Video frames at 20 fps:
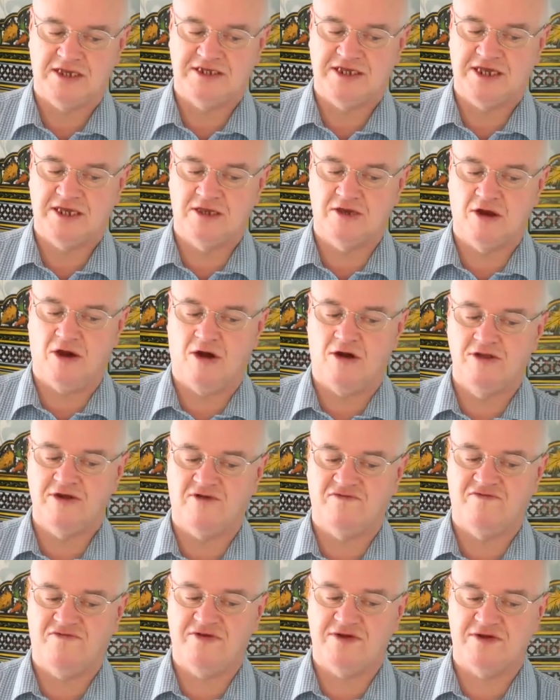taking all
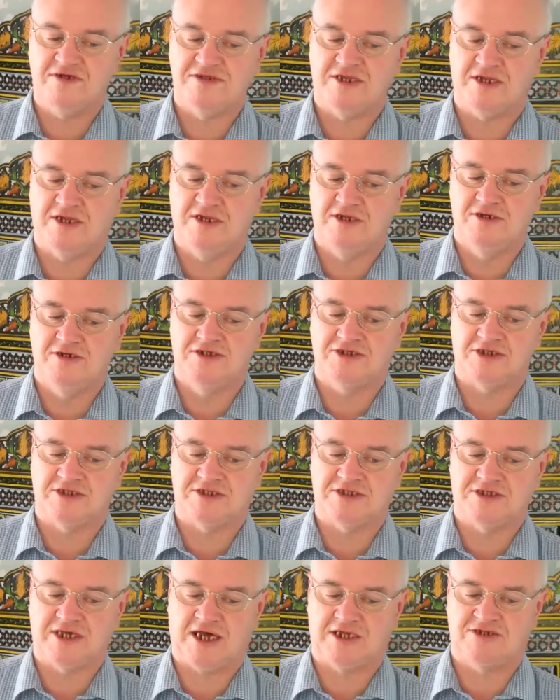your fears and
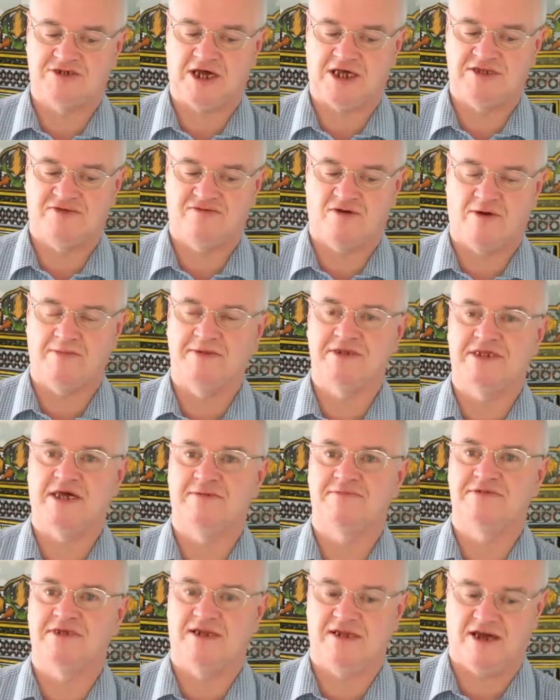illusions and transforming
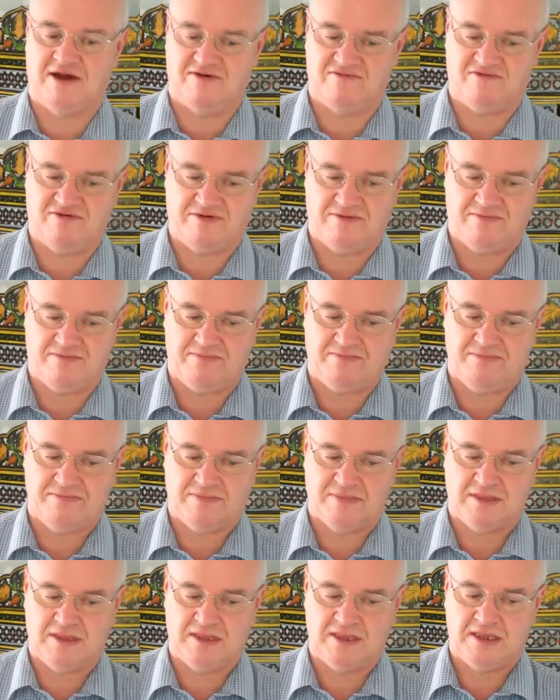them to love.
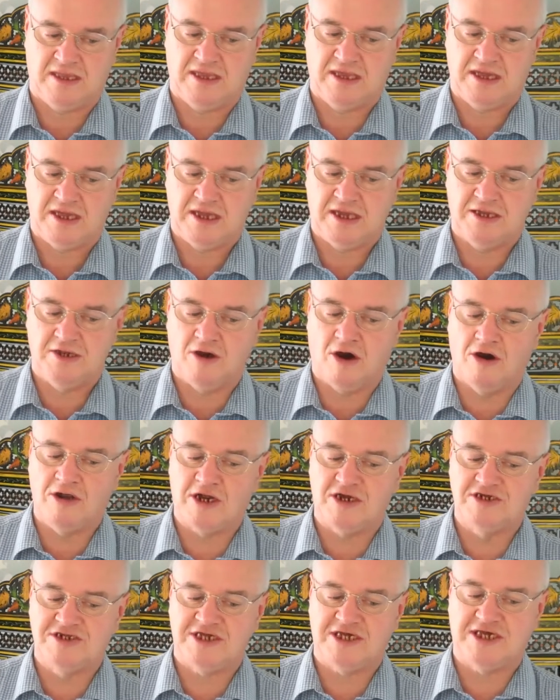In all
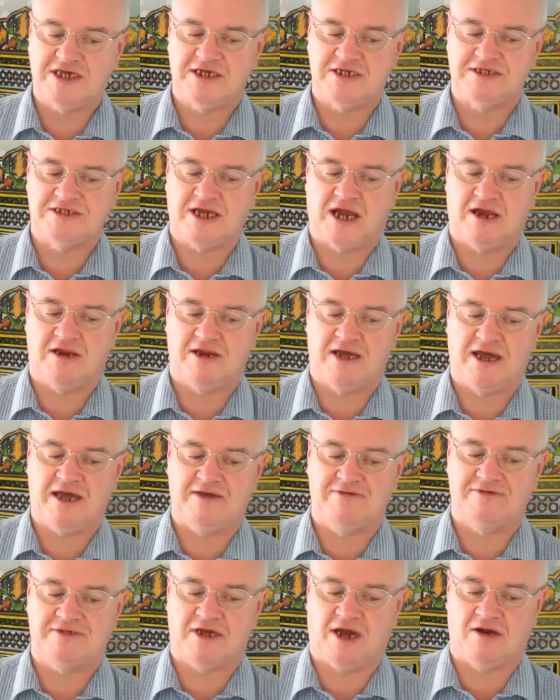our days, our
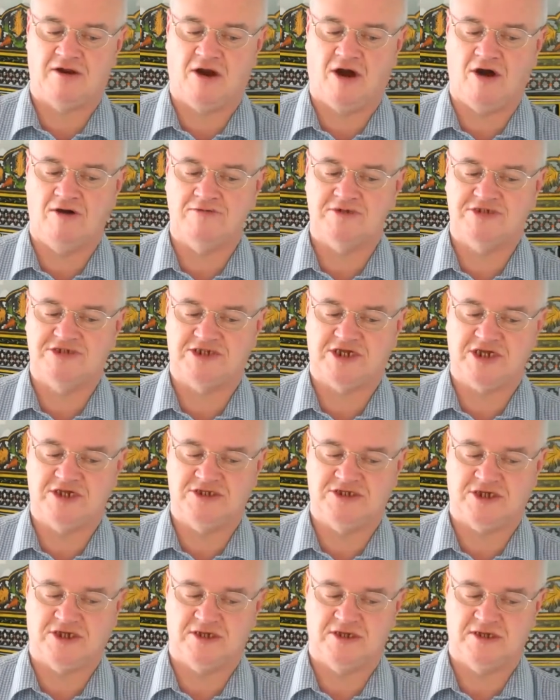lives are always
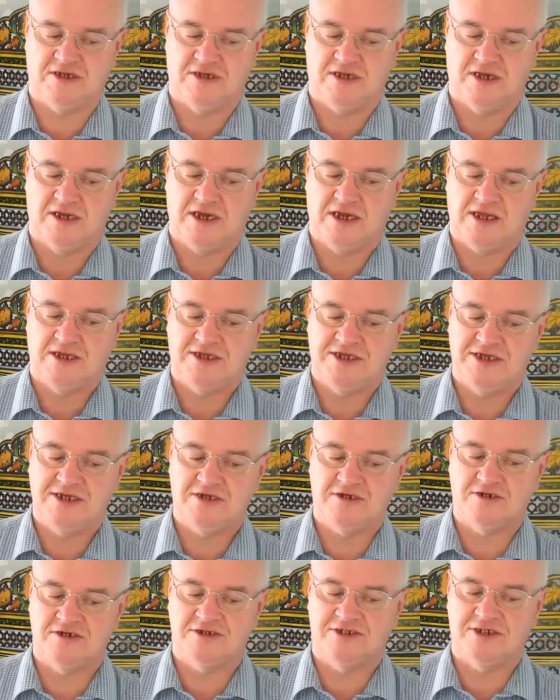changing.
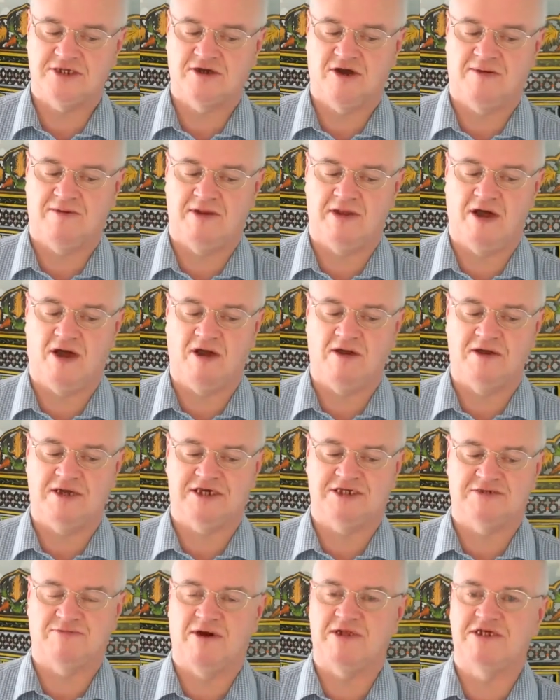Tears come along
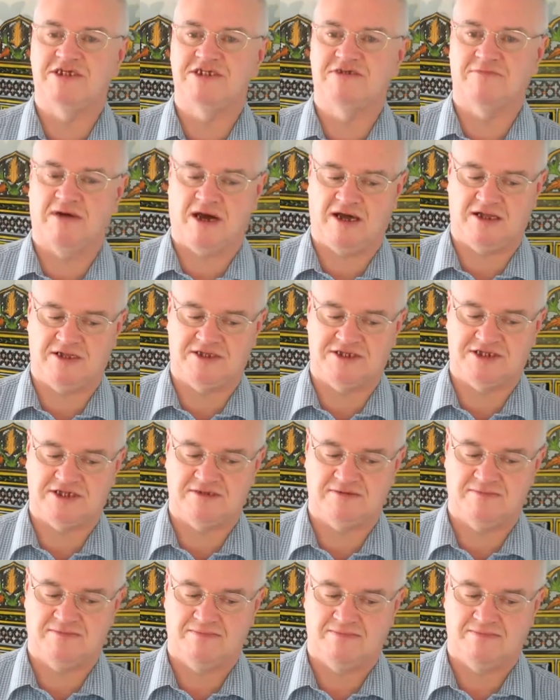as well as smiles.